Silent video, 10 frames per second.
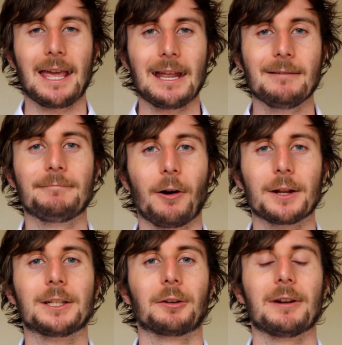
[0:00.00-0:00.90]

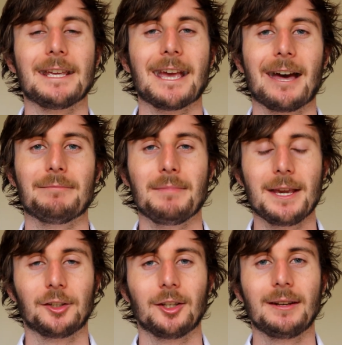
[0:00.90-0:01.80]
involuntary
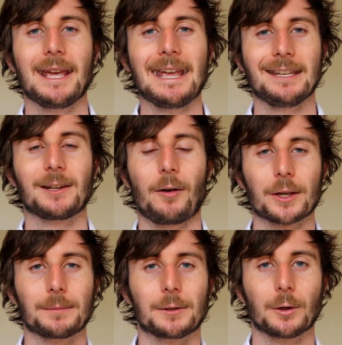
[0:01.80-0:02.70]
admission into
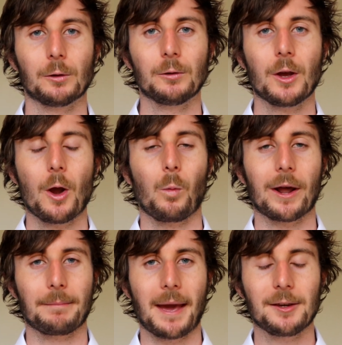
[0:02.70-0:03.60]
hospital
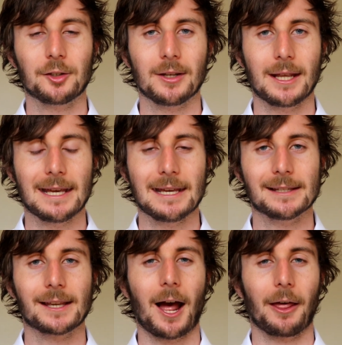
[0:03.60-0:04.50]
when a patient
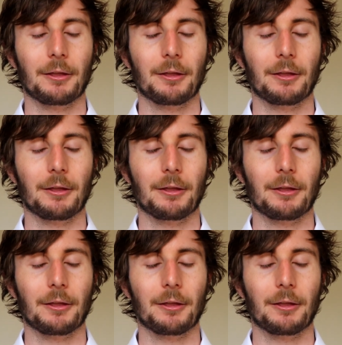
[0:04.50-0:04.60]
is